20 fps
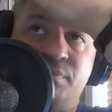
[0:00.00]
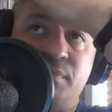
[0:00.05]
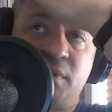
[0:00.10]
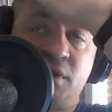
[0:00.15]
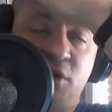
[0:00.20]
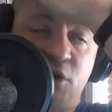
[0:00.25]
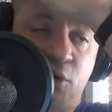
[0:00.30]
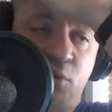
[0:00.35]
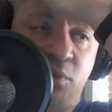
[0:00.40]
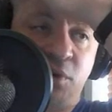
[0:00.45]

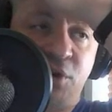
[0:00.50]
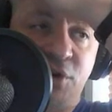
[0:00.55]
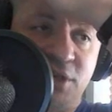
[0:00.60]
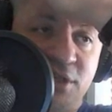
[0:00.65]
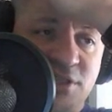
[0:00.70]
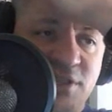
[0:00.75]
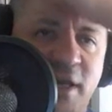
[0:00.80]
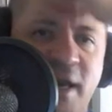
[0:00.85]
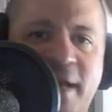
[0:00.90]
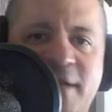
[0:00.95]
you know, we're
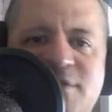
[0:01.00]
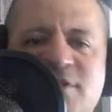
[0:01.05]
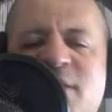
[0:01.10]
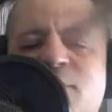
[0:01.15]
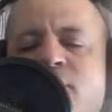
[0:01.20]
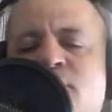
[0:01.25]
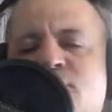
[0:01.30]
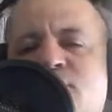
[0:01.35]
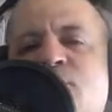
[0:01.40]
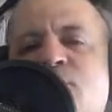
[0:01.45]
the tag
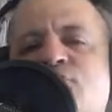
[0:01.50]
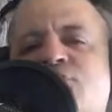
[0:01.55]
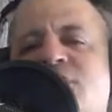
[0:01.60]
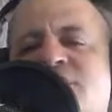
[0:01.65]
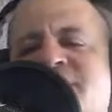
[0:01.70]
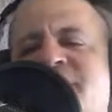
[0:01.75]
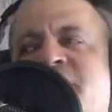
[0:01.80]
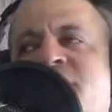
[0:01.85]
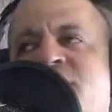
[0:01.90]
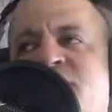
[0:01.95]
team, which Moose
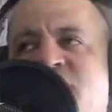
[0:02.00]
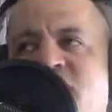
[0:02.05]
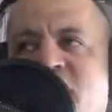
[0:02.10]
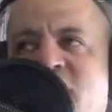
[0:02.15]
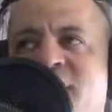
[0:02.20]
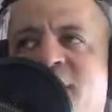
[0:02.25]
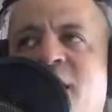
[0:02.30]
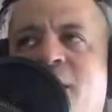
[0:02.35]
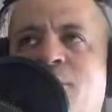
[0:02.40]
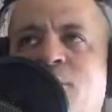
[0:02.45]
has never
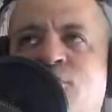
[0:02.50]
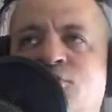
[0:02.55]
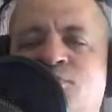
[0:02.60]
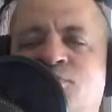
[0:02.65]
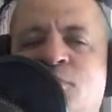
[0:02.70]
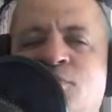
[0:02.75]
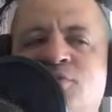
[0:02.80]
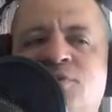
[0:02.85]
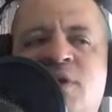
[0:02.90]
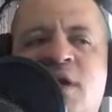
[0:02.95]
done that.
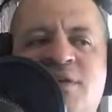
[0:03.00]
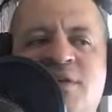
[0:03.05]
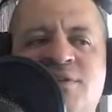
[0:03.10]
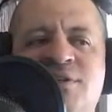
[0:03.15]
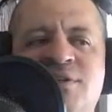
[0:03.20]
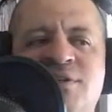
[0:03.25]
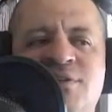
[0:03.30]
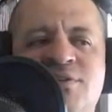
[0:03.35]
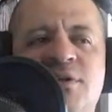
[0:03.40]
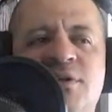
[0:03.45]
Moose has
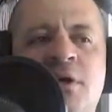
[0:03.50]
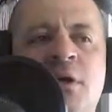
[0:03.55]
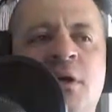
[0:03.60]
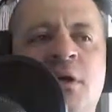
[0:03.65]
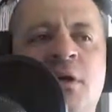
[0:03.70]
his